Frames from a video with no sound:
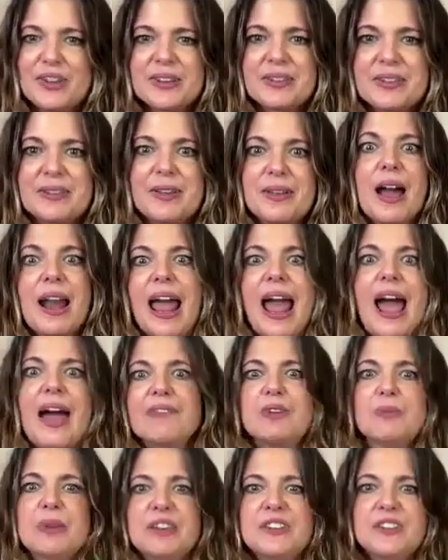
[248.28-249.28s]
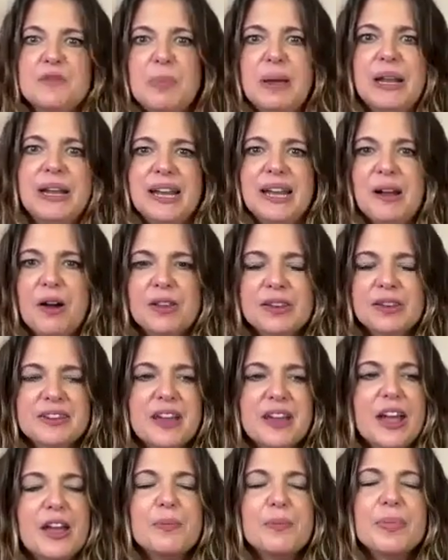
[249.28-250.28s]
just not have to be spinning all the
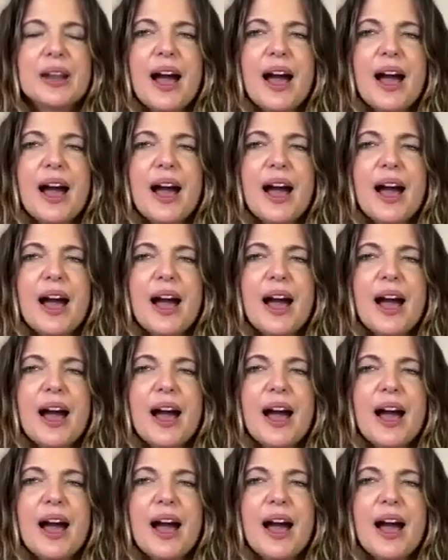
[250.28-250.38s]
time.